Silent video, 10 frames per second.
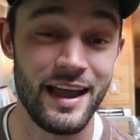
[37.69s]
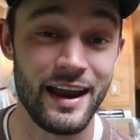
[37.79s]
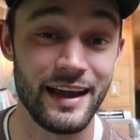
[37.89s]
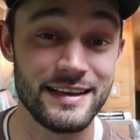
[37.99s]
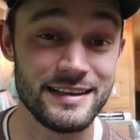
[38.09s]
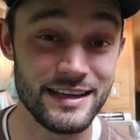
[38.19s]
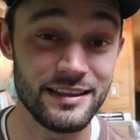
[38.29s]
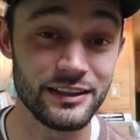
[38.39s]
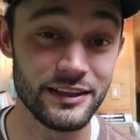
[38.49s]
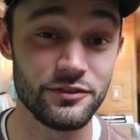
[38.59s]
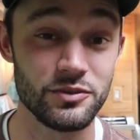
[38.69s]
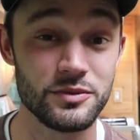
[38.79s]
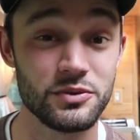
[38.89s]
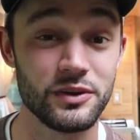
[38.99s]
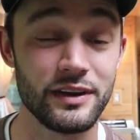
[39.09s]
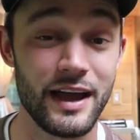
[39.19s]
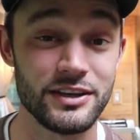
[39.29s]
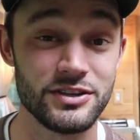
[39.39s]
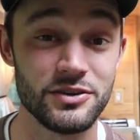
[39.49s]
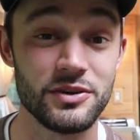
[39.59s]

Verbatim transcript: and I did the living room tour last year.